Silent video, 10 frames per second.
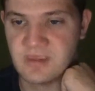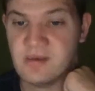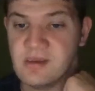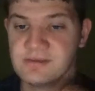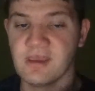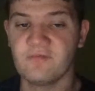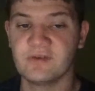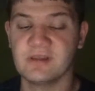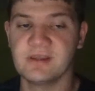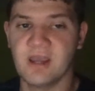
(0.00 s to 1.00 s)

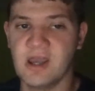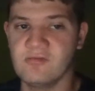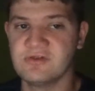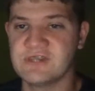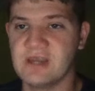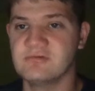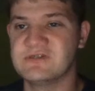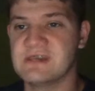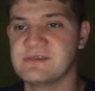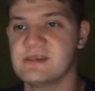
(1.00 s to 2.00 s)
Definitely. I was
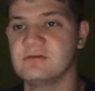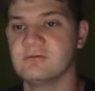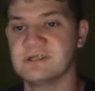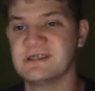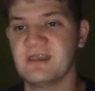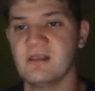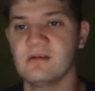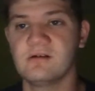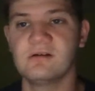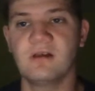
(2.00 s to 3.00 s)
at that Lord &
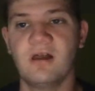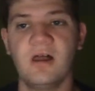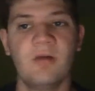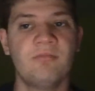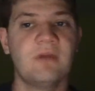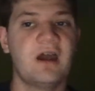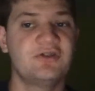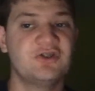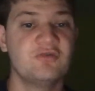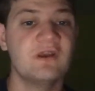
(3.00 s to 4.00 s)
Taylor
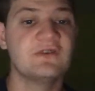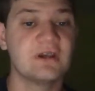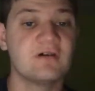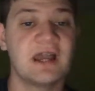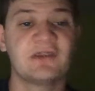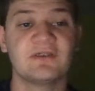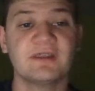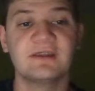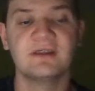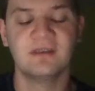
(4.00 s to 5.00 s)
2 weeks ago, actually.
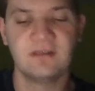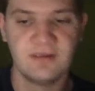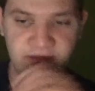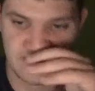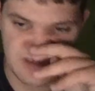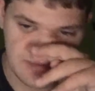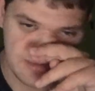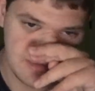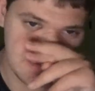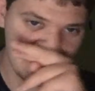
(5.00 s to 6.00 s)

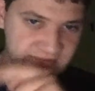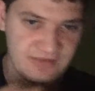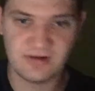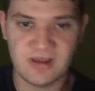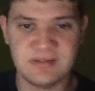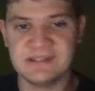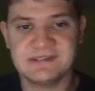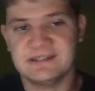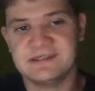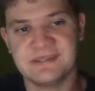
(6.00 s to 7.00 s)
Yeah.
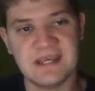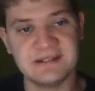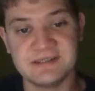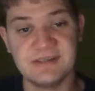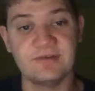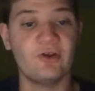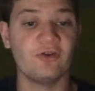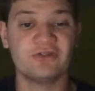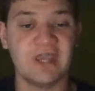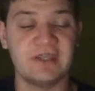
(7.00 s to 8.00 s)
It's sad to see the whole
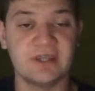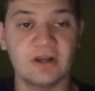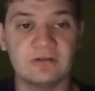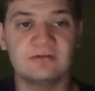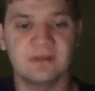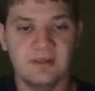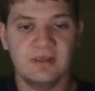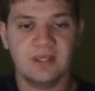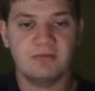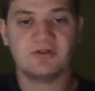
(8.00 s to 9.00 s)
chain go.
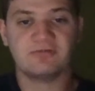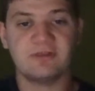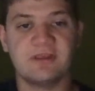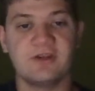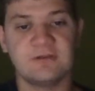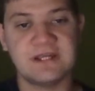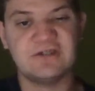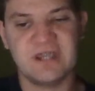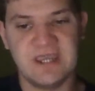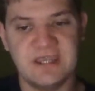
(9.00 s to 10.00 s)
It was really a great
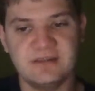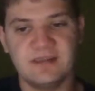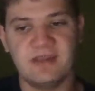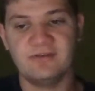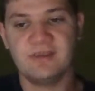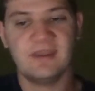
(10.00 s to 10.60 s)
chain. And